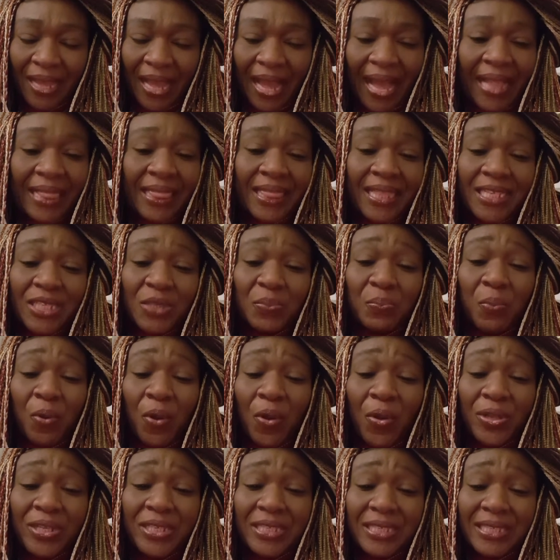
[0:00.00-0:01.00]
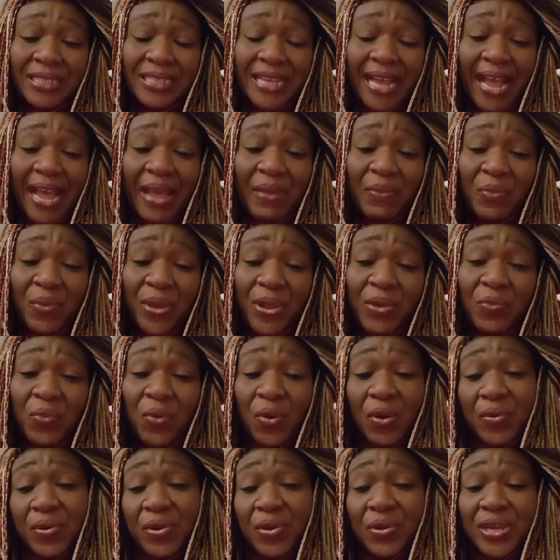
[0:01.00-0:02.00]
At this point in time, when
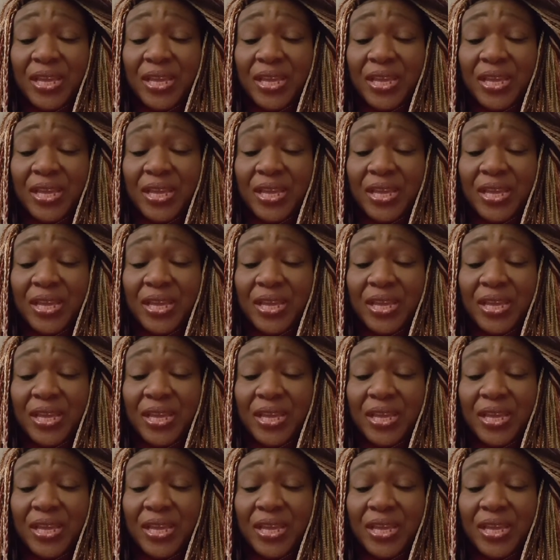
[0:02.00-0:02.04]
warrior